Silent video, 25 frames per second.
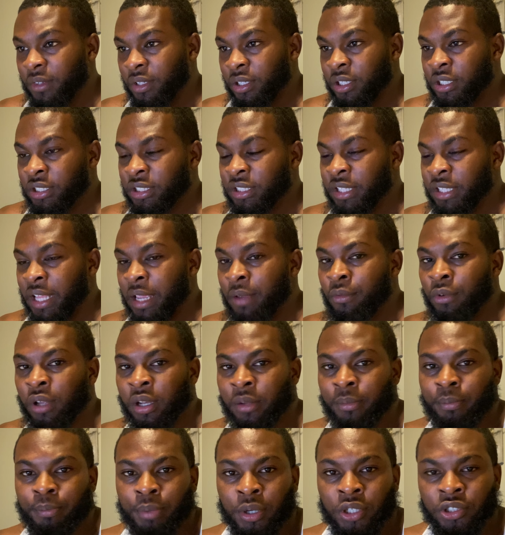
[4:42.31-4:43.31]
because they want
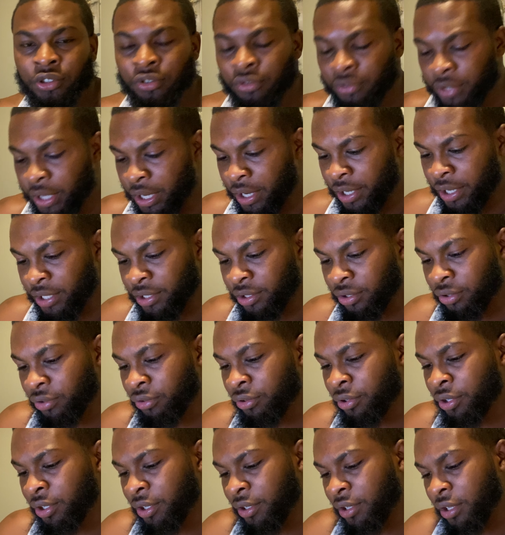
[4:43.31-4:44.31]
a personal
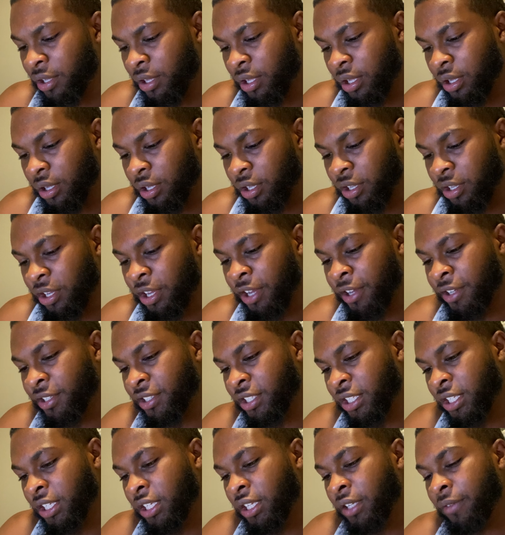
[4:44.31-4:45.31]
guarantor,
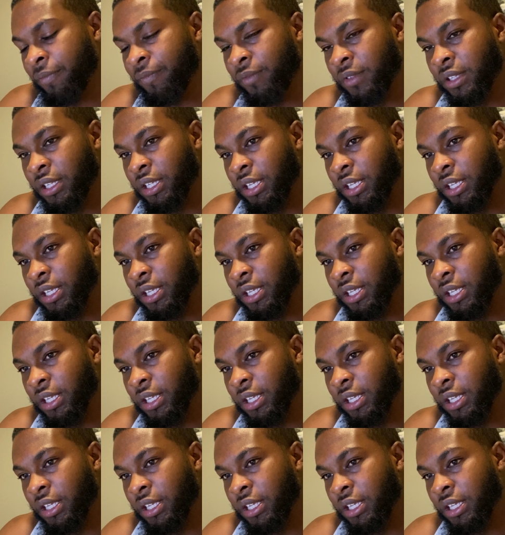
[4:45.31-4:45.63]
guarantee.